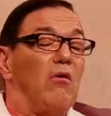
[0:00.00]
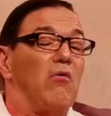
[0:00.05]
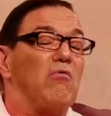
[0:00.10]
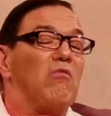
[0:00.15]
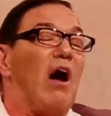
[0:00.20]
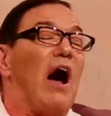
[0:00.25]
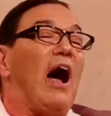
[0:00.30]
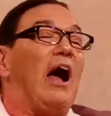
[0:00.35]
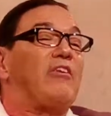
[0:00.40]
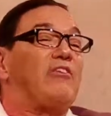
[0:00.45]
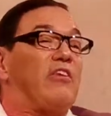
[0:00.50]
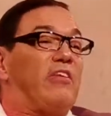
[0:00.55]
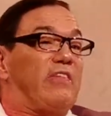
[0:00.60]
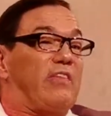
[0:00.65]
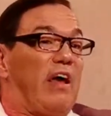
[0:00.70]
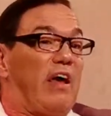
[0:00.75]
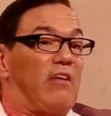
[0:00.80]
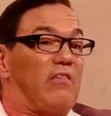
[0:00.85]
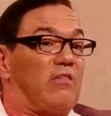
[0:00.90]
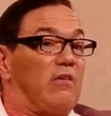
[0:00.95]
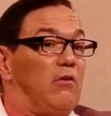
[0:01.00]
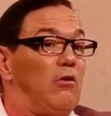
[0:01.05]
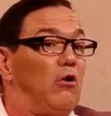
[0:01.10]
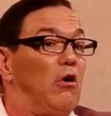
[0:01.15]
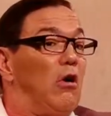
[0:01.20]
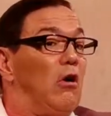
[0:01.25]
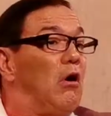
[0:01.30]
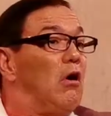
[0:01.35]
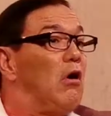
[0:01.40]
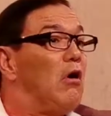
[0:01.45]
Right, he says,
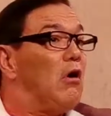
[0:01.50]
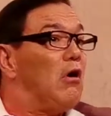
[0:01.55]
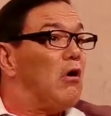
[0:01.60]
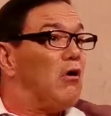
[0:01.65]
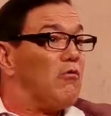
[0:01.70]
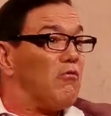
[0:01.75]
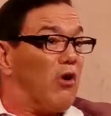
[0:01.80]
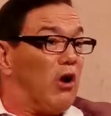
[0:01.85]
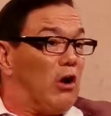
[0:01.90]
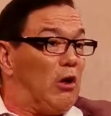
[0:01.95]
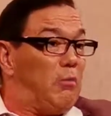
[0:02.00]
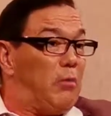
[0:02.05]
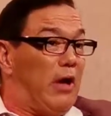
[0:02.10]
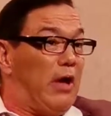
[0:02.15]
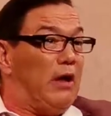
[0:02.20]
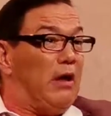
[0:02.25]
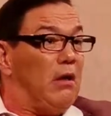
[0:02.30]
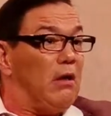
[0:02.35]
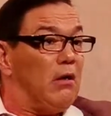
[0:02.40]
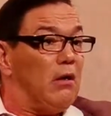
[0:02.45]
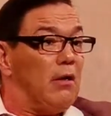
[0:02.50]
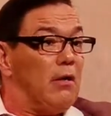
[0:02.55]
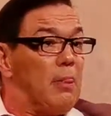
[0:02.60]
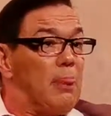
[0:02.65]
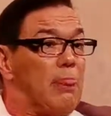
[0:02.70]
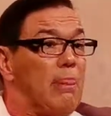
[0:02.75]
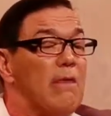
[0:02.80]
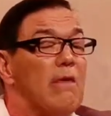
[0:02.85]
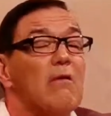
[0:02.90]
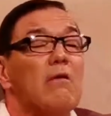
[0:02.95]
follow me.
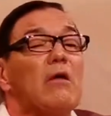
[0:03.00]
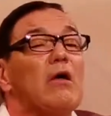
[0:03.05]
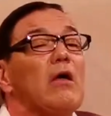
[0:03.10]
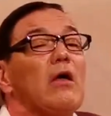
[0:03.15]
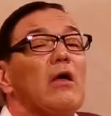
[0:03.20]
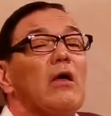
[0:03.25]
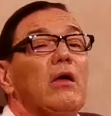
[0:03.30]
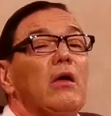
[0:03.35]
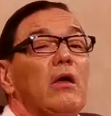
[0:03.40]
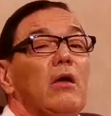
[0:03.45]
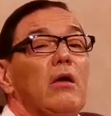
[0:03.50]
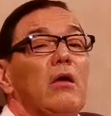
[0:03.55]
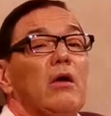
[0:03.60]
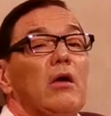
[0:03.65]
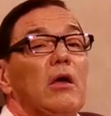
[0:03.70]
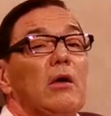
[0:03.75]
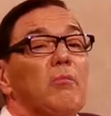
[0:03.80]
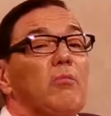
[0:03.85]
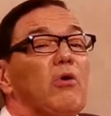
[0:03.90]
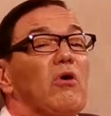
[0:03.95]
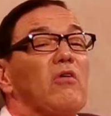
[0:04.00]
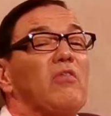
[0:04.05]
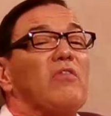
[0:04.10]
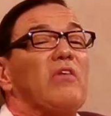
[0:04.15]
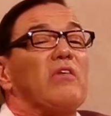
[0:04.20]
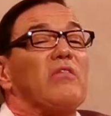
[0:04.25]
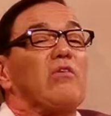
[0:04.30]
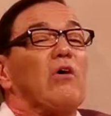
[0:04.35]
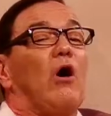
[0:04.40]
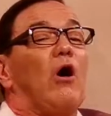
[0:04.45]
He puts
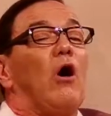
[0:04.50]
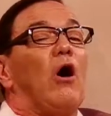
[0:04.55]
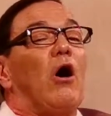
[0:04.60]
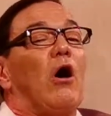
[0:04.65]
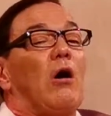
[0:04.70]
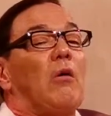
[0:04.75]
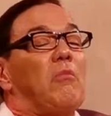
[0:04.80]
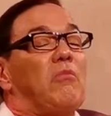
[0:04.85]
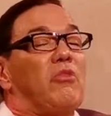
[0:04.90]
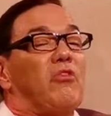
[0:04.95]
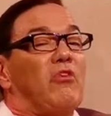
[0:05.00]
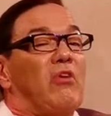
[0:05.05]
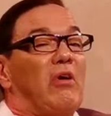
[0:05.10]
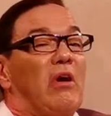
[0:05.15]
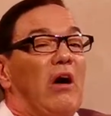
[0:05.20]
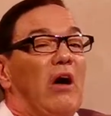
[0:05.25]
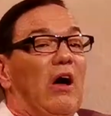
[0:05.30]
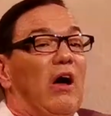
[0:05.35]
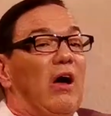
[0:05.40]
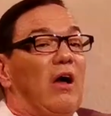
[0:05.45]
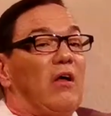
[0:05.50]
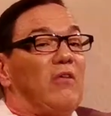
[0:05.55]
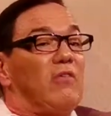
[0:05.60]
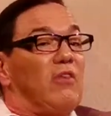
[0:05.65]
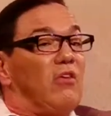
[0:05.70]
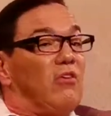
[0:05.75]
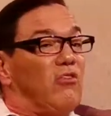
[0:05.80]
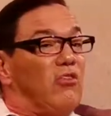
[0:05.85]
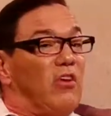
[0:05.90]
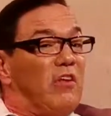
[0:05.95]
his arm through
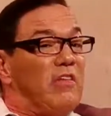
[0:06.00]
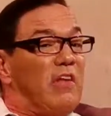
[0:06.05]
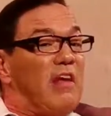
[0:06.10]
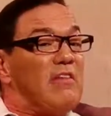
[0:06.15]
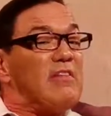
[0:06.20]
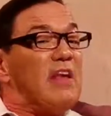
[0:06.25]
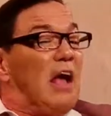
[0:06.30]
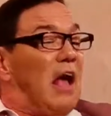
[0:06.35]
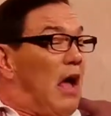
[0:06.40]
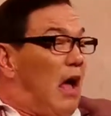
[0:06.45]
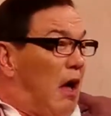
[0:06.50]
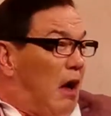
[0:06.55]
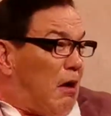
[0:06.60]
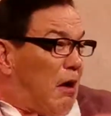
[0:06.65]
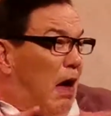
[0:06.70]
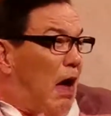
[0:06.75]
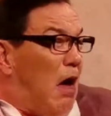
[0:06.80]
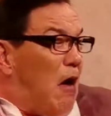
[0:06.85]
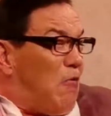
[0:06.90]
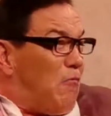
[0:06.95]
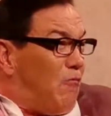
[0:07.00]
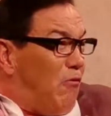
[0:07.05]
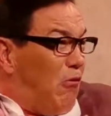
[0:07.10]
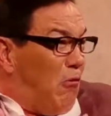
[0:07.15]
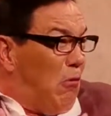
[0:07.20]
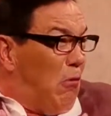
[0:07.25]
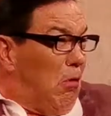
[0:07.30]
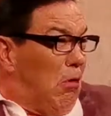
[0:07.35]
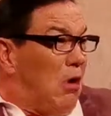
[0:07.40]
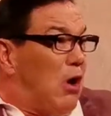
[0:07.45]
hers. She says,
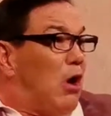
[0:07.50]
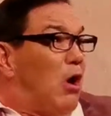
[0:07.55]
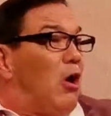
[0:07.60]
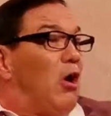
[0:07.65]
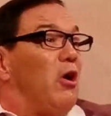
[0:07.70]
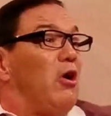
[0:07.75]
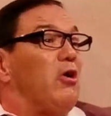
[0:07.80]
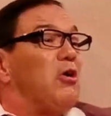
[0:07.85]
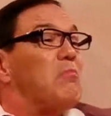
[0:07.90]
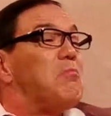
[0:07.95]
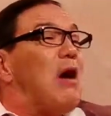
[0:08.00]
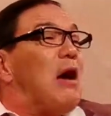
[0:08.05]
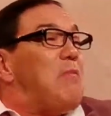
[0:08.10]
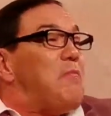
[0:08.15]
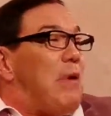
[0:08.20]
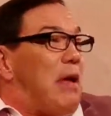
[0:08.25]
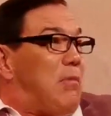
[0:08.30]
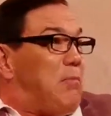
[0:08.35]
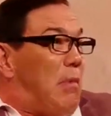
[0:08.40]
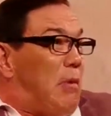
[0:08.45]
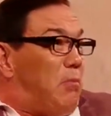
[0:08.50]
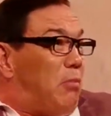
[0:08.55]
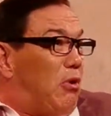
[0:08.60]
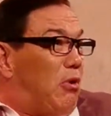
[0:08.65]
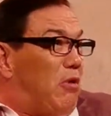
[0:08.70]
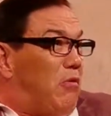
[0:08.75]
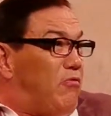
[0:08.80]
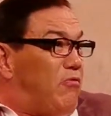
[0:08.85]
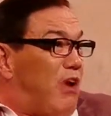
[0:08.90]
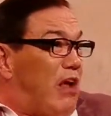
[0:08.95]
careful, you might make my
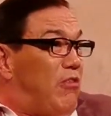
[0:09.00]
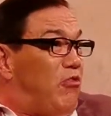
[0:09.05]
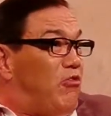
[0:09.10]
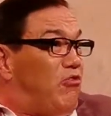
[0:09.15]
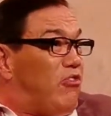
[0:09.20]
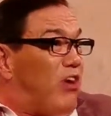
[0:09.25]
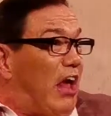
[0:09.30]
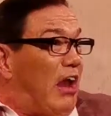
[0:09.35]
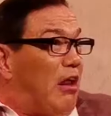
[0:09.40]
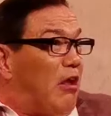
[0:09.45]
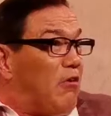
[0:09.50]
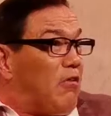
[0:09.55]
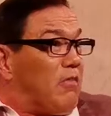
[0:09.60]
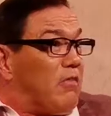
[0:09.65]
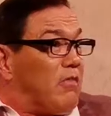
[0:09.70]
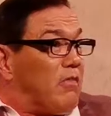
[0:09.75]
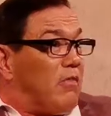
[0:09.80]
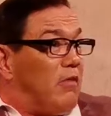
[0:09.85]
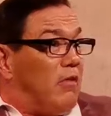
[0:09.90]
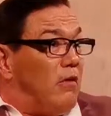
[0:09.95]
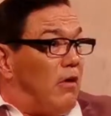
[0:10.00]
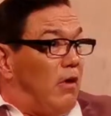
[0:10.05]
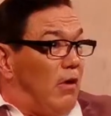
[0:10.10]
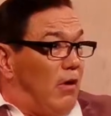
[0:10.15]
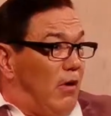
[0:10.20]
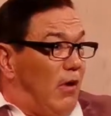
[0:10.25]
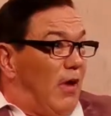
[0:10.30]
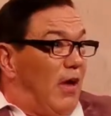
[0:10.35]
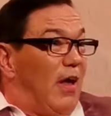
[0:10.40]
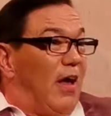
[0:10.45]
boyfriend jealous.
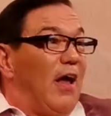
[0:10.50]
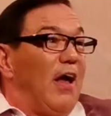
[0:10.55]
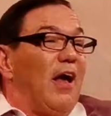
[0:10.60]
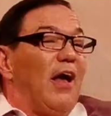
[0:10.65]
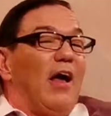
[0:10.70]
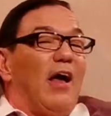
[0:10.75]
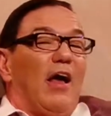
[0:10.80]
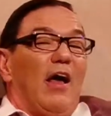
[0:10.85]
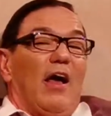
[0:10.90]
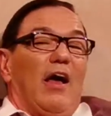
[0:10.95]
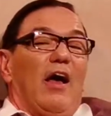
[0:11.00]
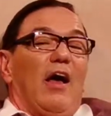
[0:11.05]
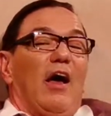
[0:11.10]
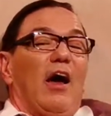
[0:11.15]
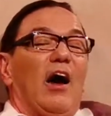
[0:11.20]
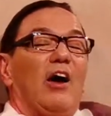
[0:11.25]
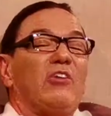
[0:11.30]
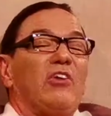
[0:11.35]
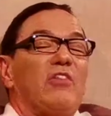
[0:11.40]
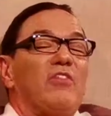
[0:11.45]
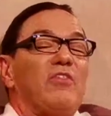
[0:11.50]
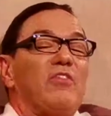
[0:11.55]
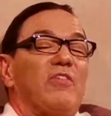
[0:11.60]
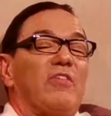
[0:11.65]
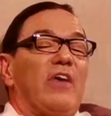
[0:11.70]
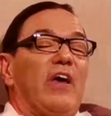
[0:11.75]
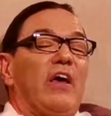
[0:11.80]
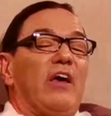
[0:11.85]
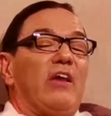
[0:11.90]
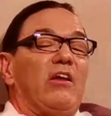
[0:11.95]
I didn't
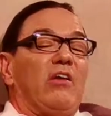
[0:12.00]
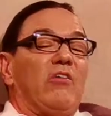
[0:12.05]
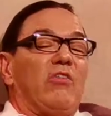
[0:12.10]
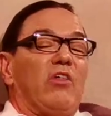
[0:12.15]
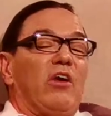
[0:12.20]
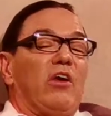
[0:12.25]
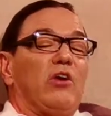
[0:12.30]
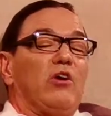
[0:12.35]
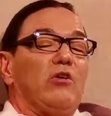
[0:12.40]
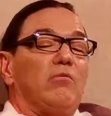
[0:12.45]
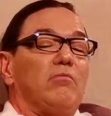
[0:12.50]
say anything.